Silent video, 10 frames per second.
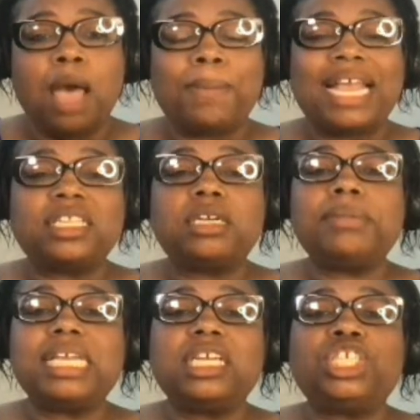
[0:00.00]
But as they're
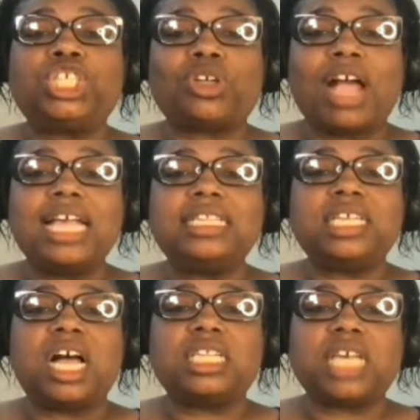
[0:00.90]
making strides
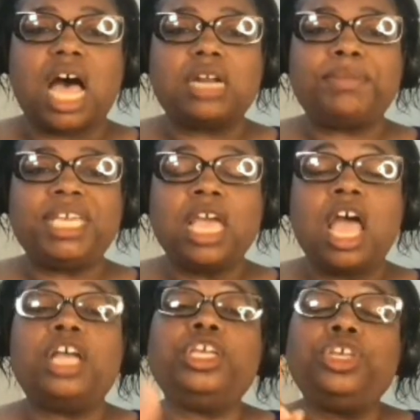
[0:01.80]
in autonomy,
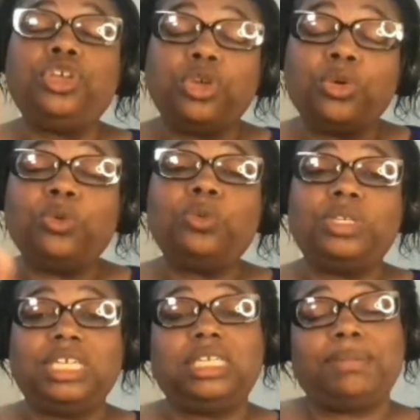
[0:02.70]

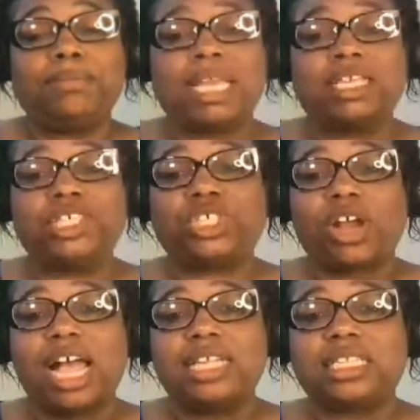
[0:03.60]
you need to be making
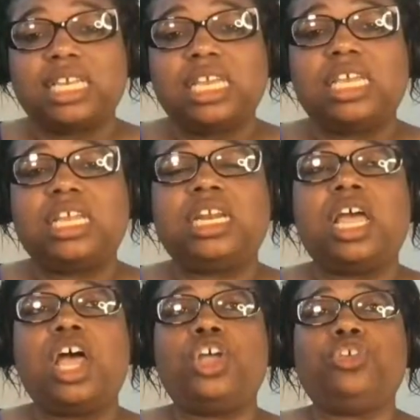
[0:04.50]
strides in
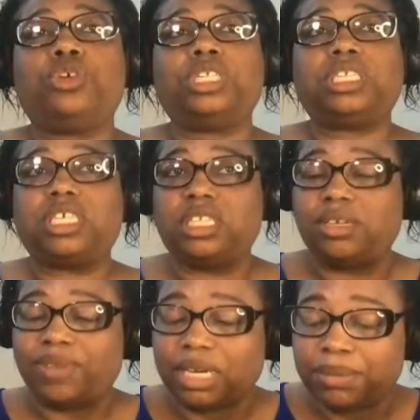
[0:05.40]
your
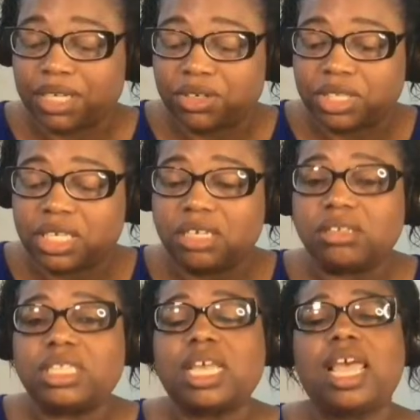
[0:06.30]
developing your
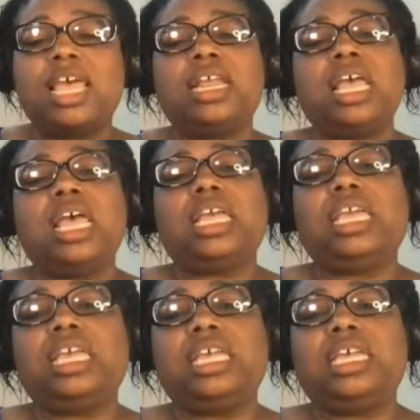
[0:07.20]
skill set,
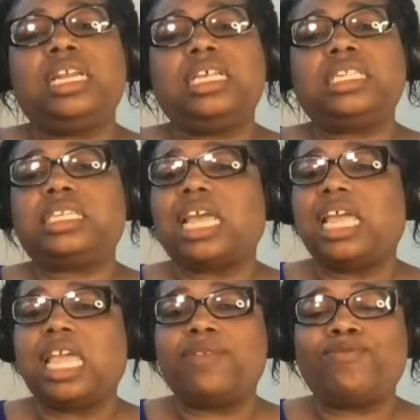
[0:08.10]
in
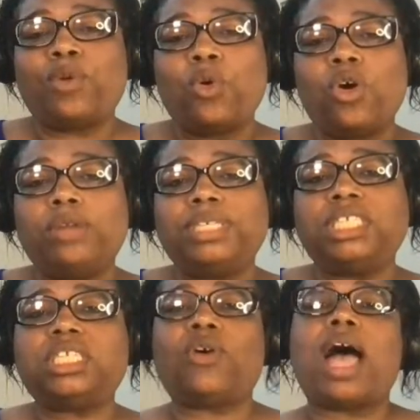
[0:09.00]
staying informed.
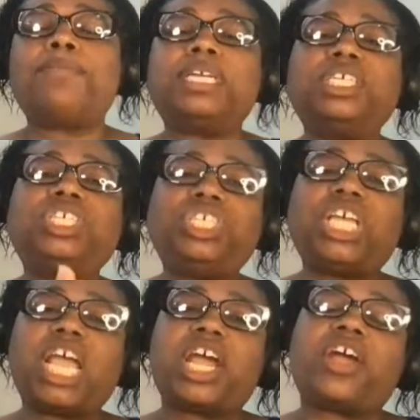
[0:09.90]
And so I'm going to
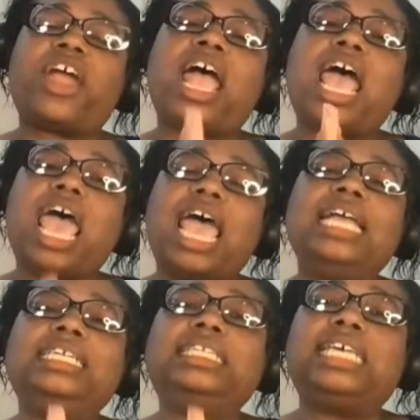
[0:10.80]
share
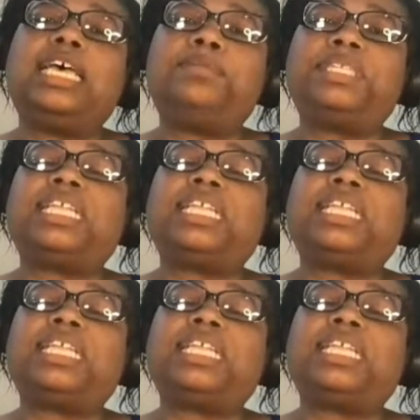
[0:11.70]
8 tips